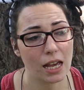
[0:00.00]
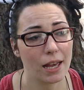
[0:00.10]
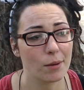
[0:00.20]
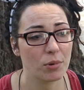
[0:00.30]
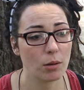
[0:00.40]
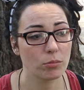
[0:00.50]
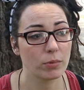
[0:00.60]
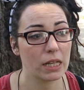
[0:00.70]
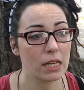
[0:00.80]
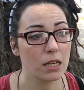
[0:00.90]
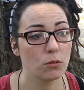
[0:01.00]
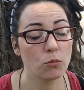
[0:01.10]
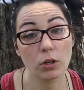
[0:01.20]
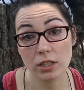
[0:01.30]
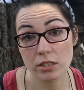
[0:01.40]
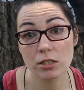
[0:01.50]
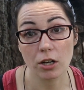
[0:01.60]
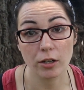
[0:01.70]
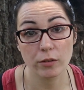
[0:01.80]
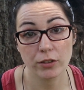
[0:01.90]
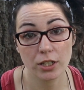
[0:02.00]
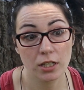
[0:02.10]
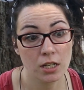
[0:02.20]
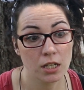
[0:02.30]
I probably would start over.